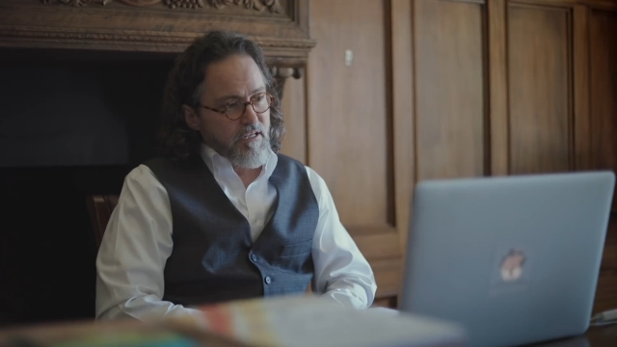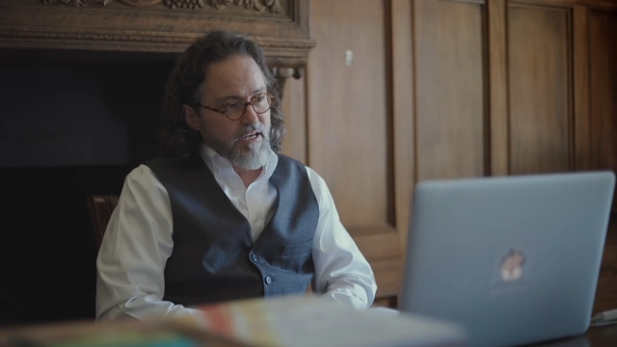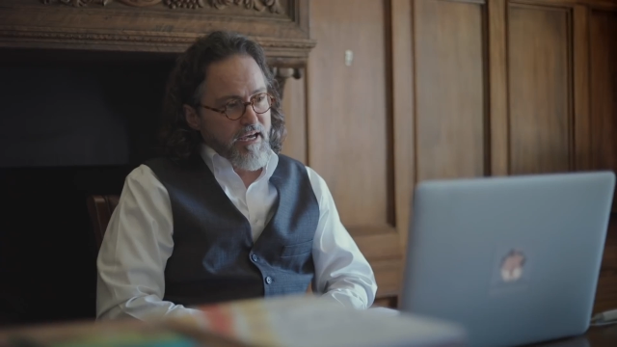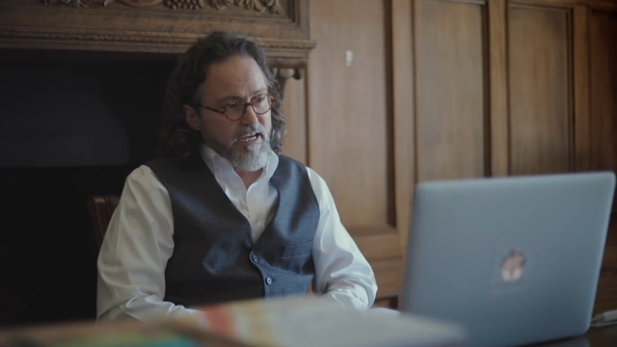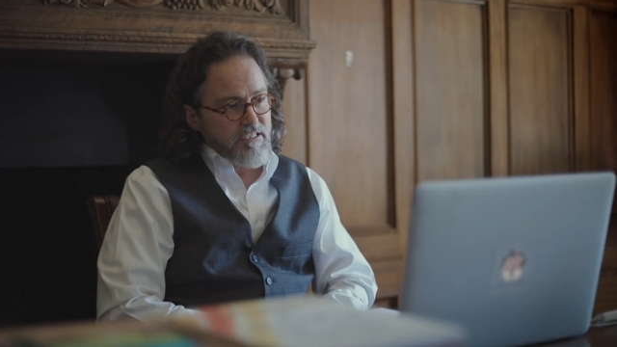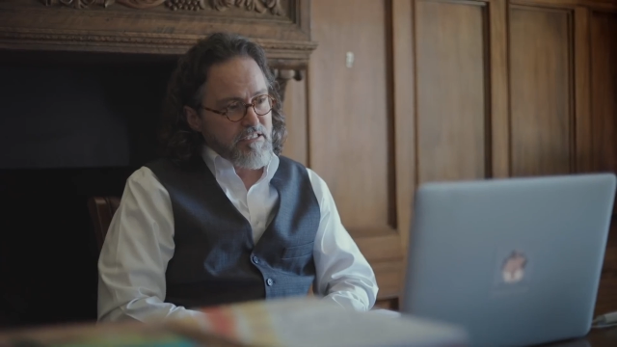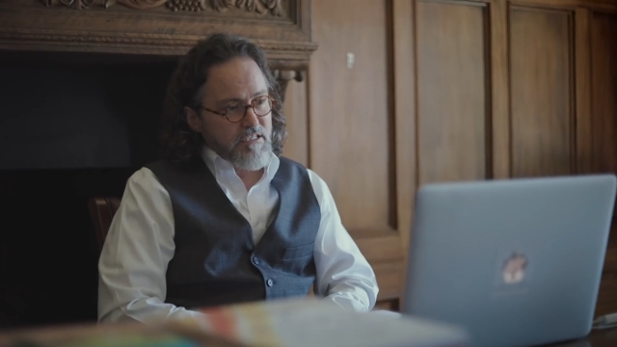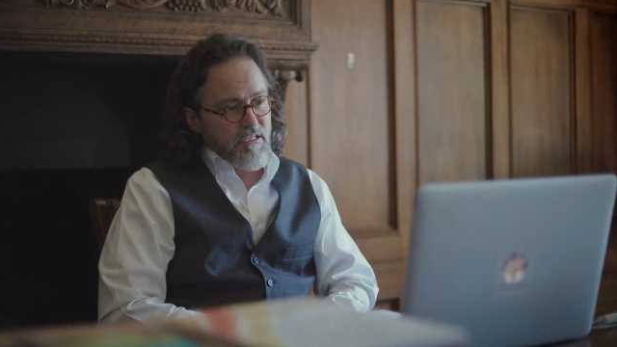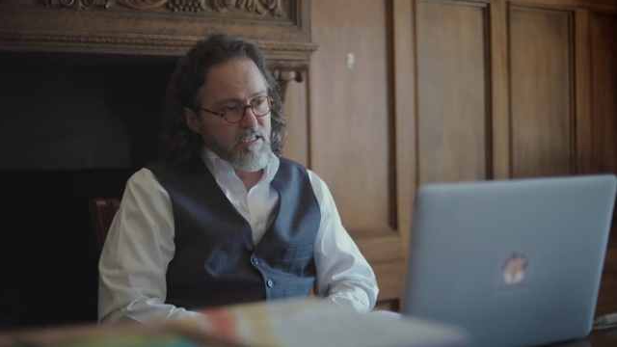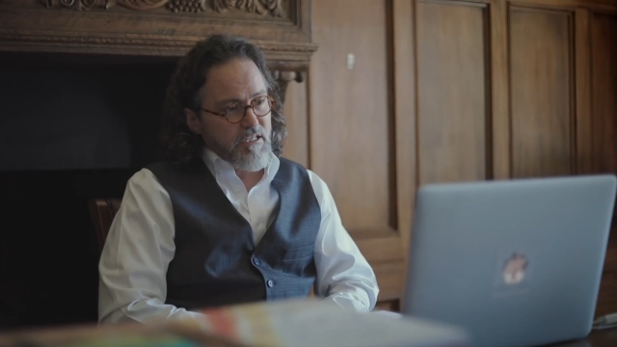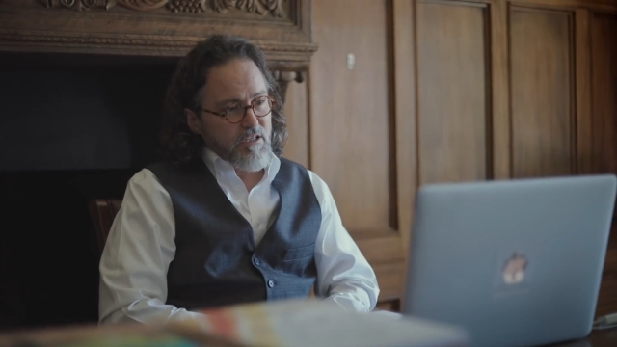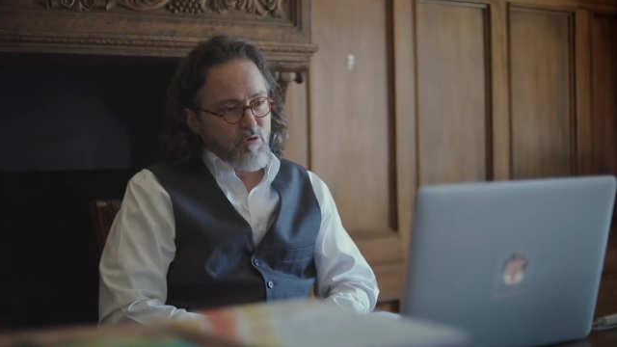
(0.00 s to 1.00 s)
has an
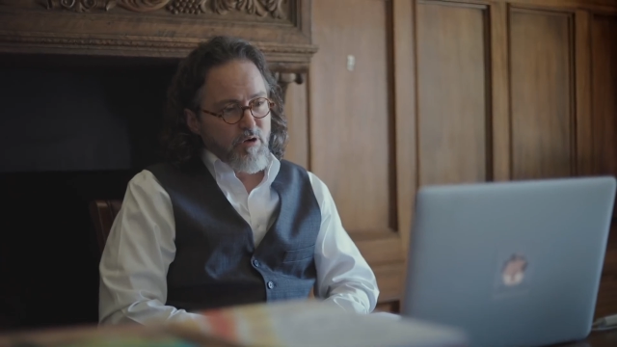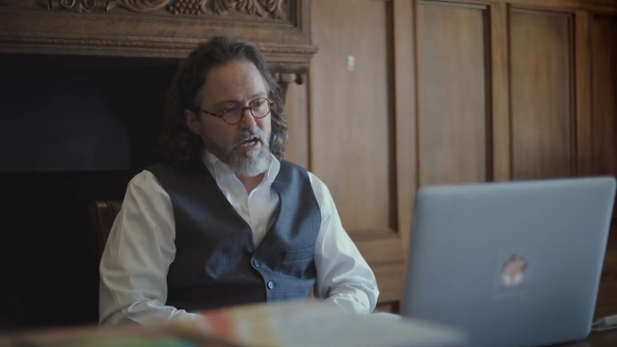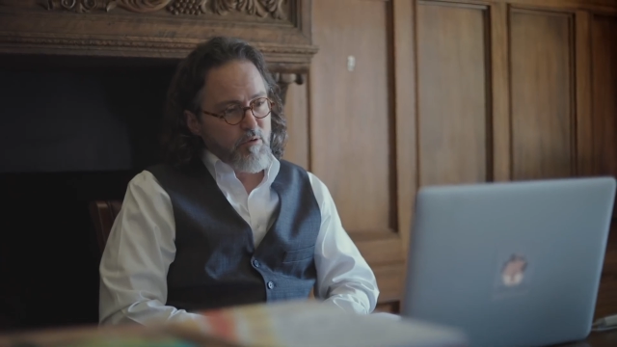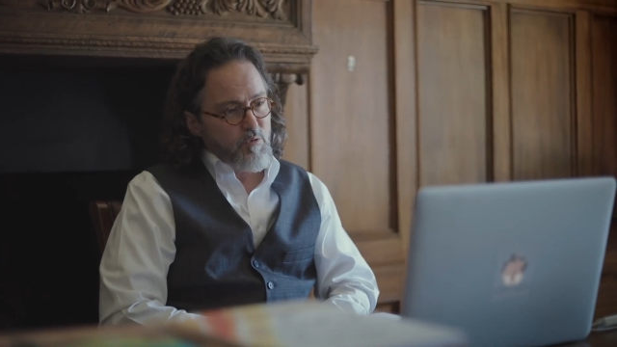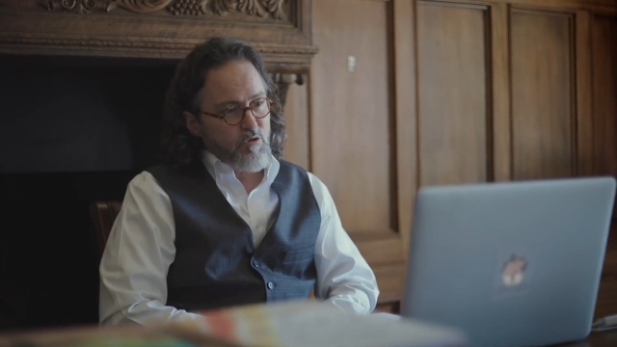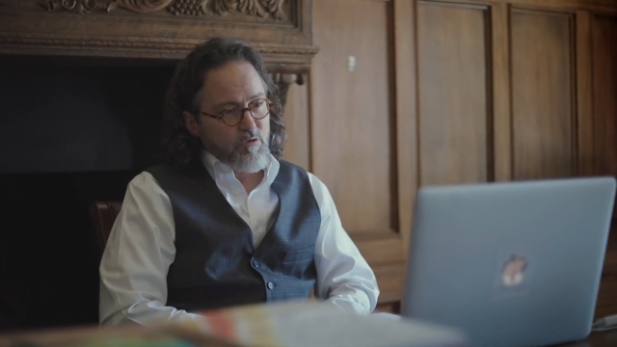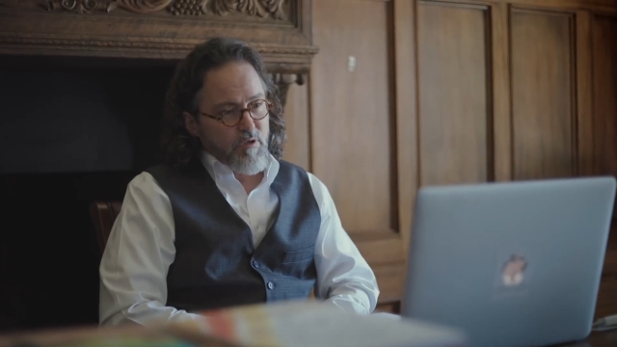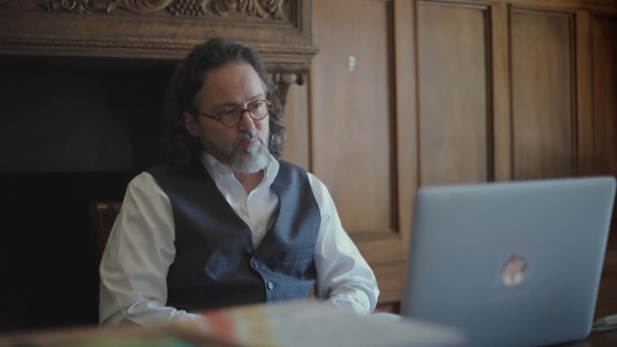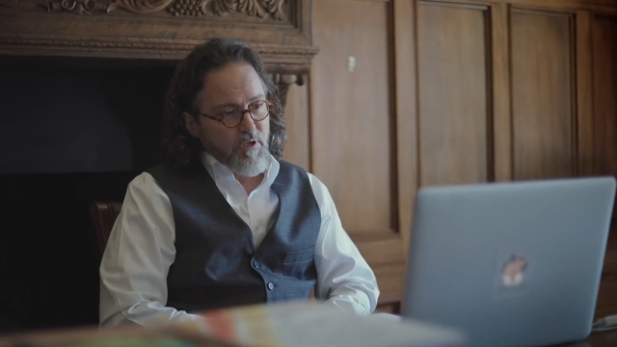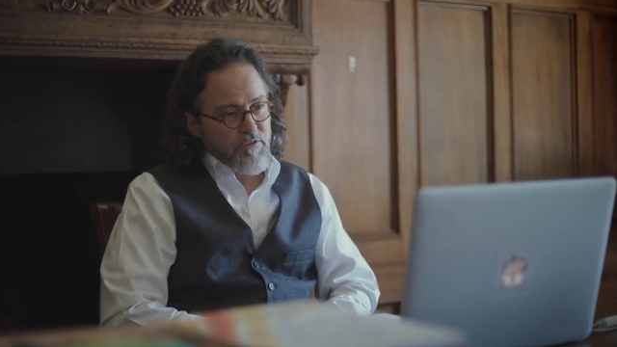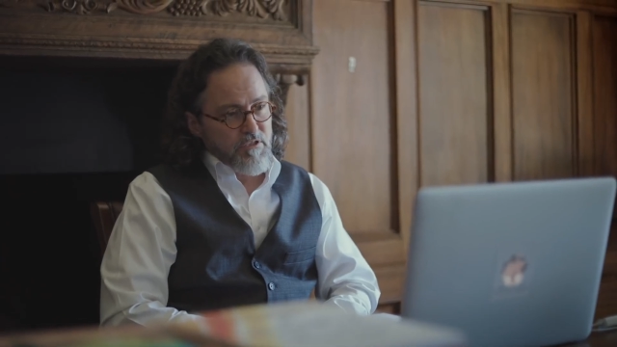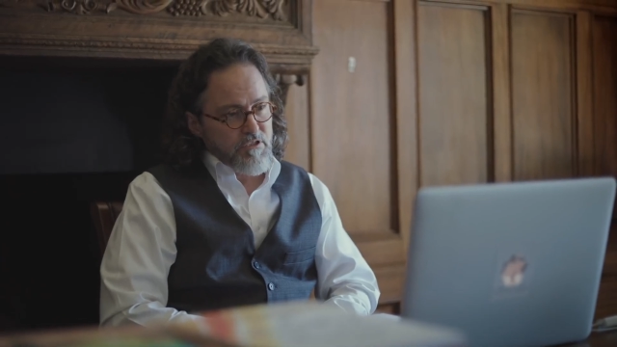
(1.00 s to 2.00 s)
incredible
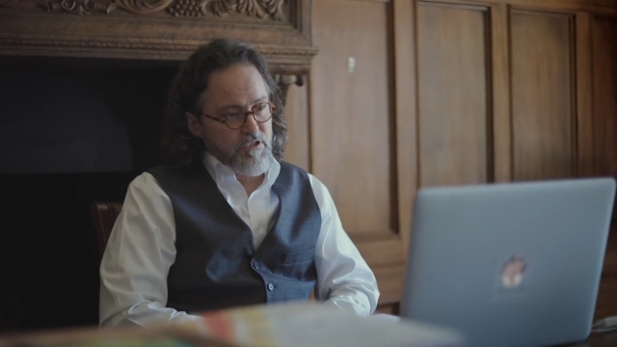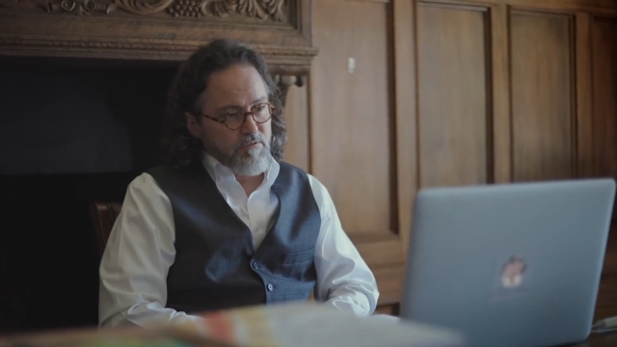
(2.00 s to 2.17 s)
grip on this